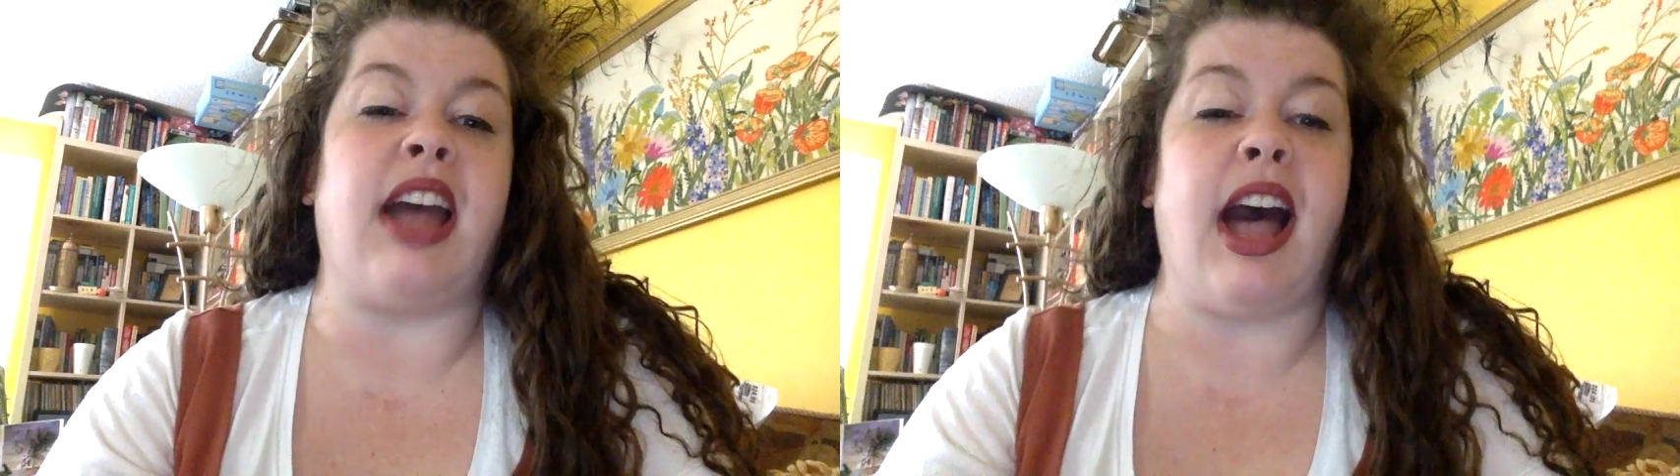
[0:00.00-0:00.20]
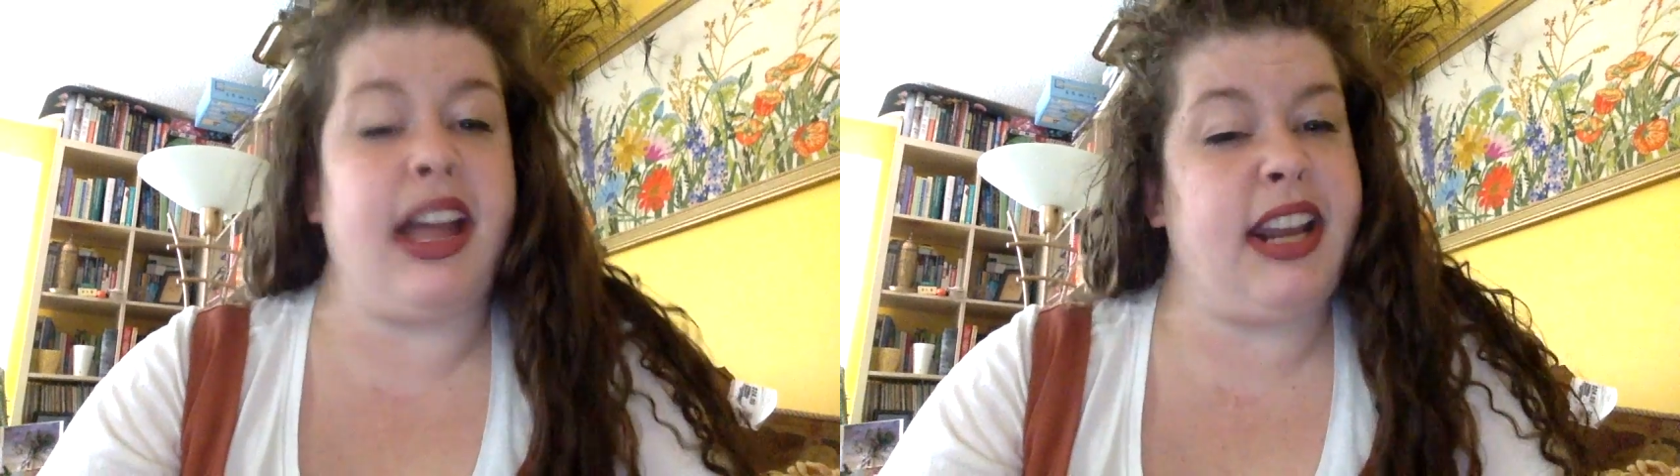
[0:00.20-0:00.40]

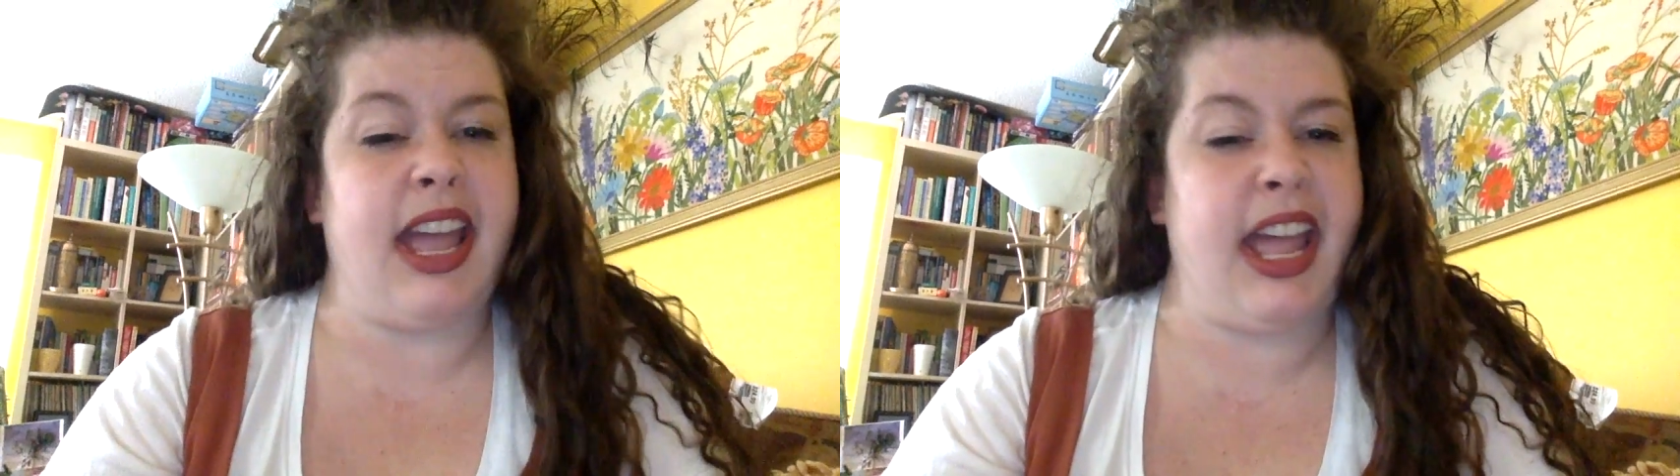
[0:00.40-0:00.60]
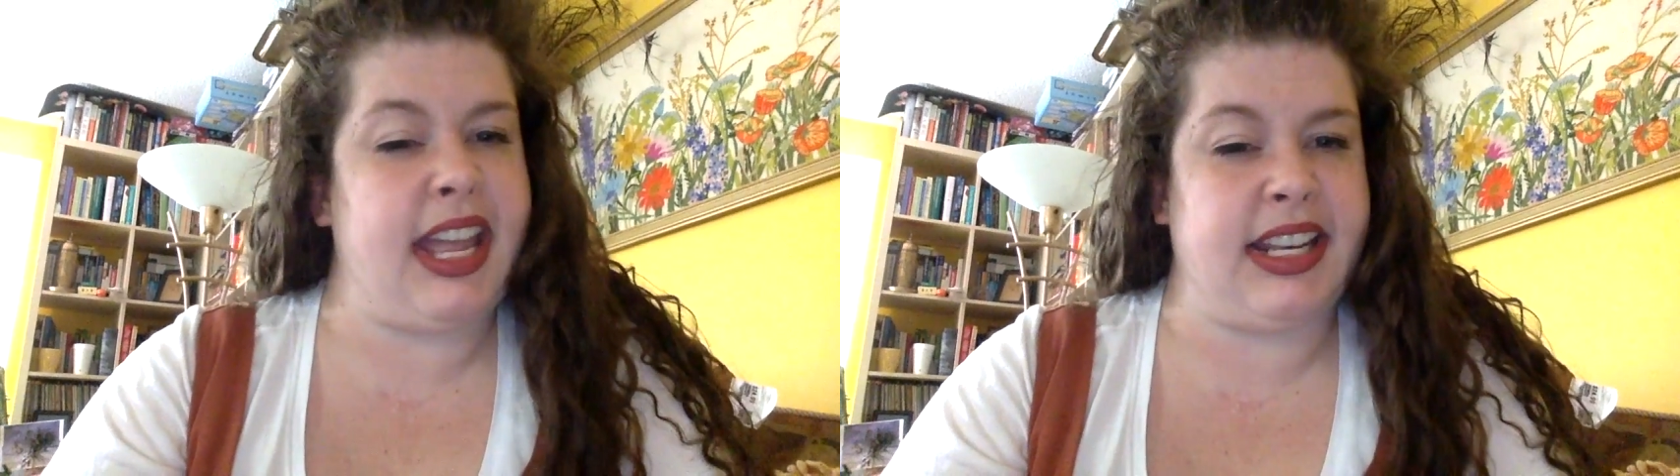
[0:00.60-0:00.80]
I'd
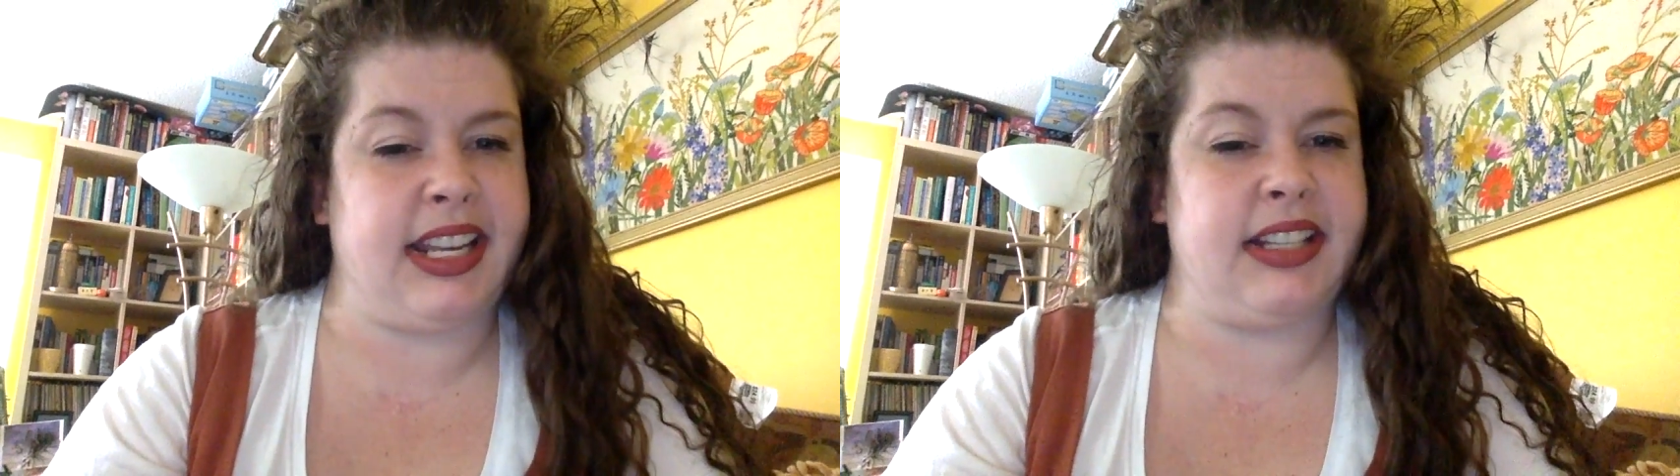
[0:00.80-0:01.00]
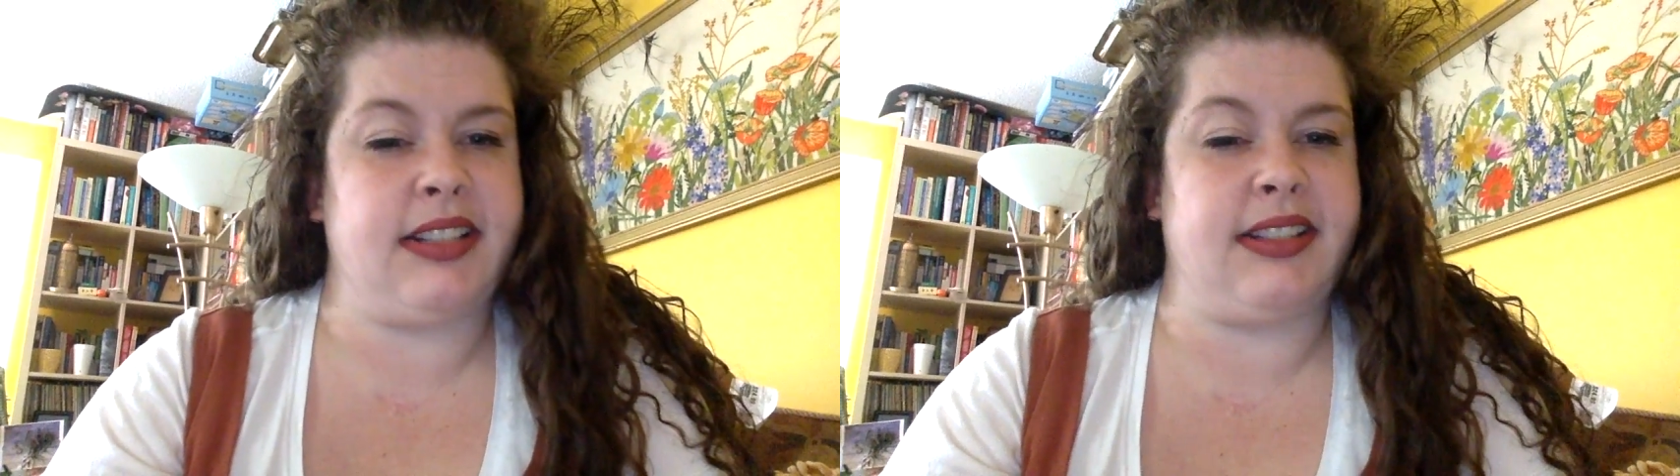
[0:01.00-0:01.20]
hate
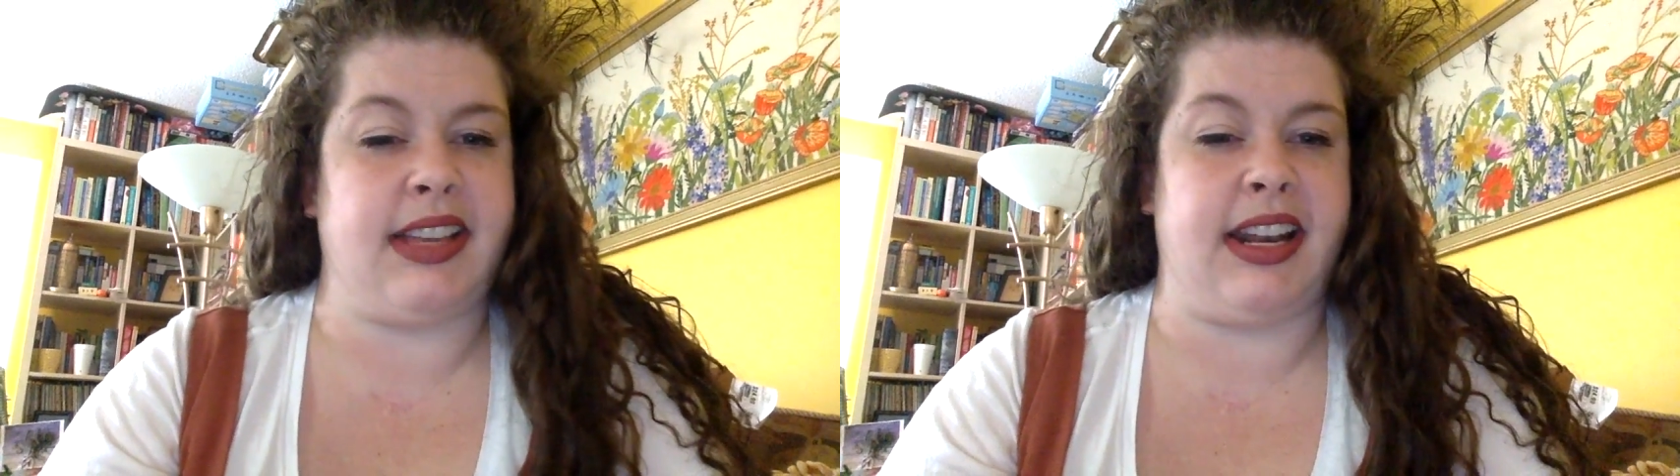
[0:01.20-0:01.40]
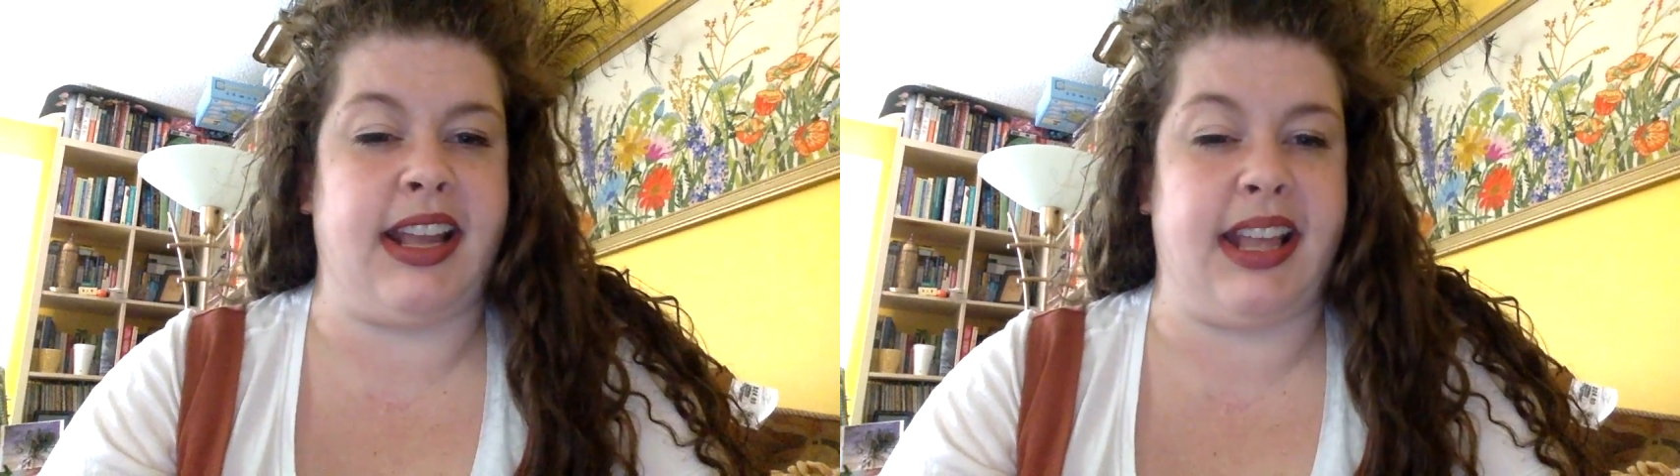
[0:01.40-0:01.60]
it,
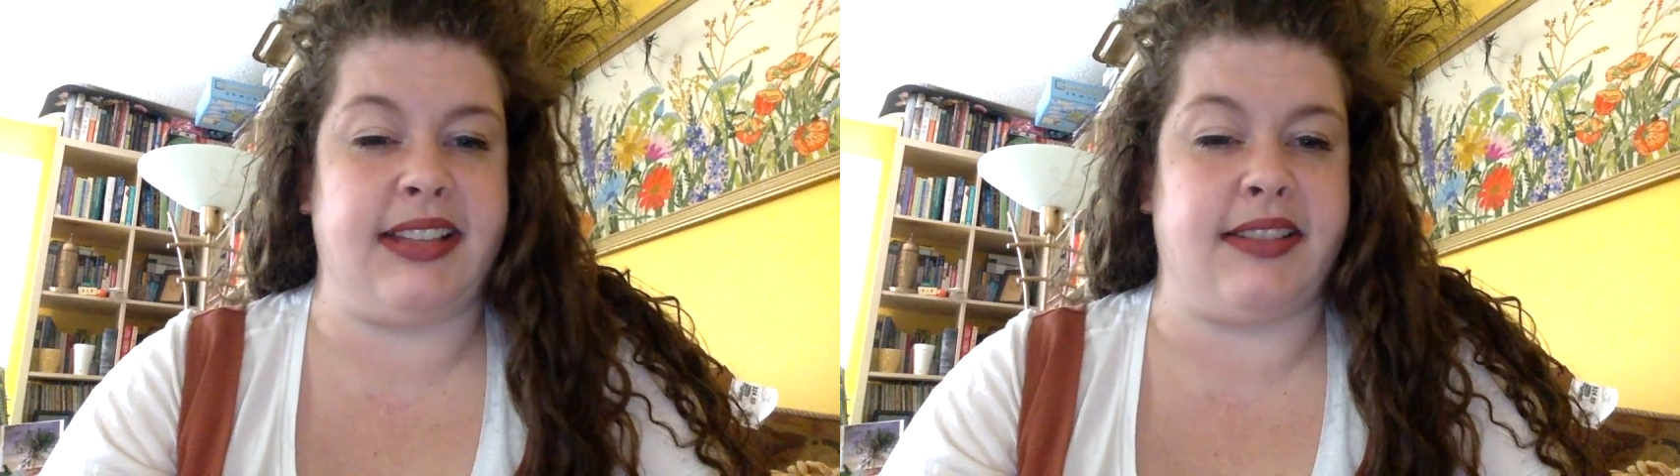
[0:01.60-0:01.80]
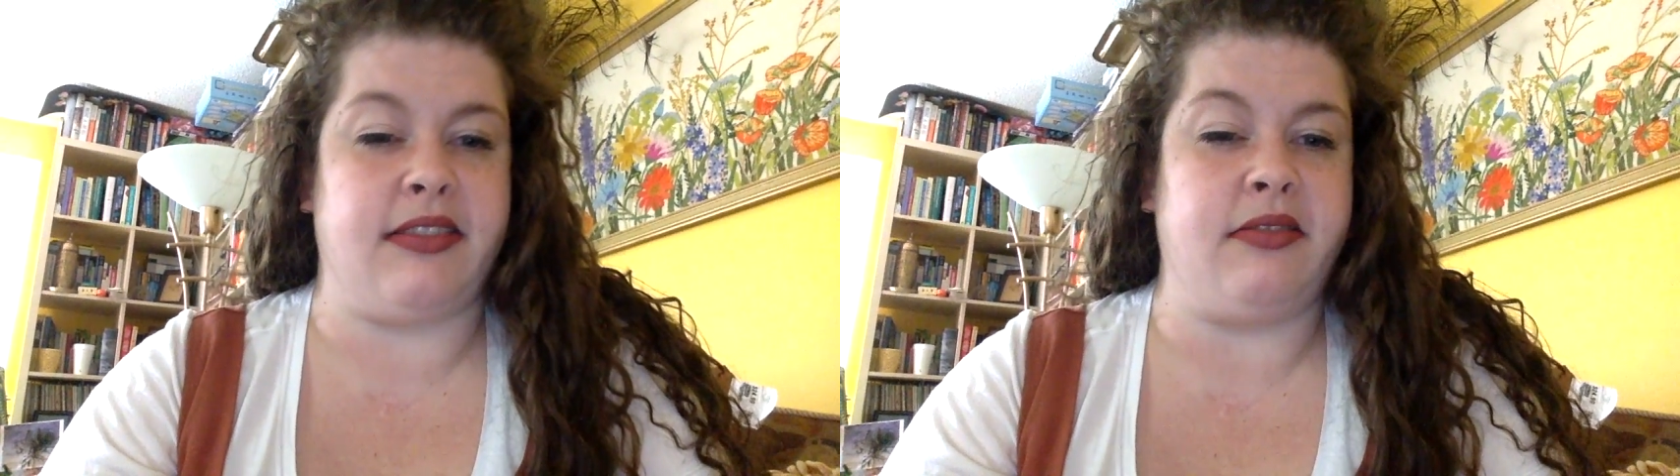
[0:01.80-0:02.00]
said
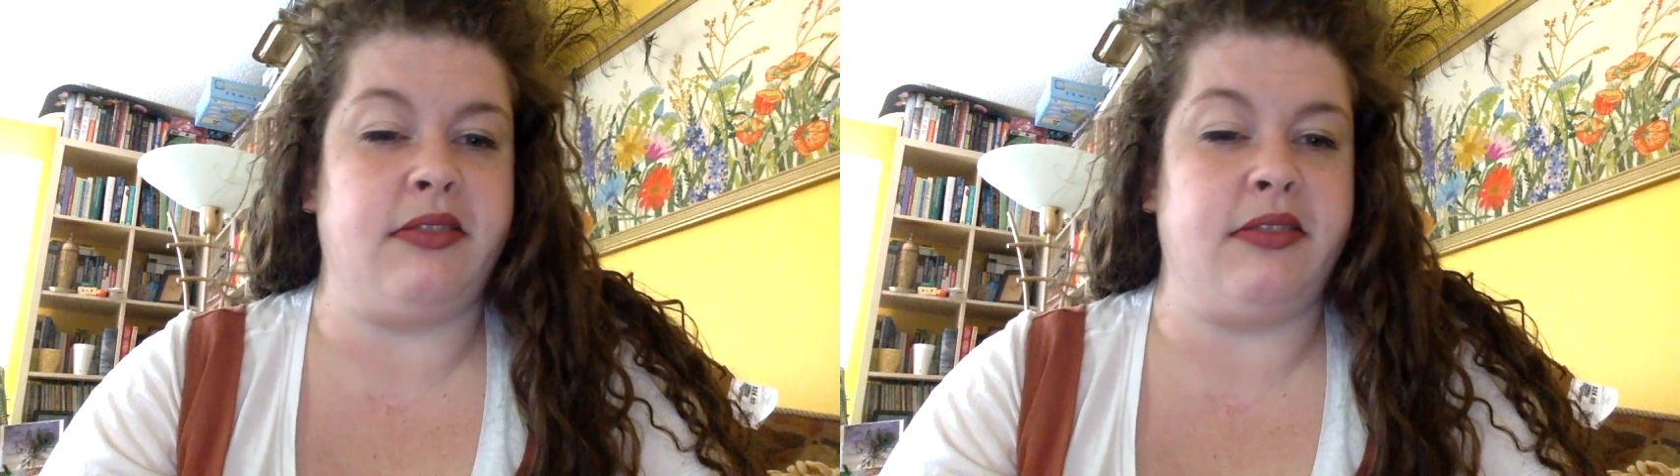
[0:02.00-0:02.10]
Hazel.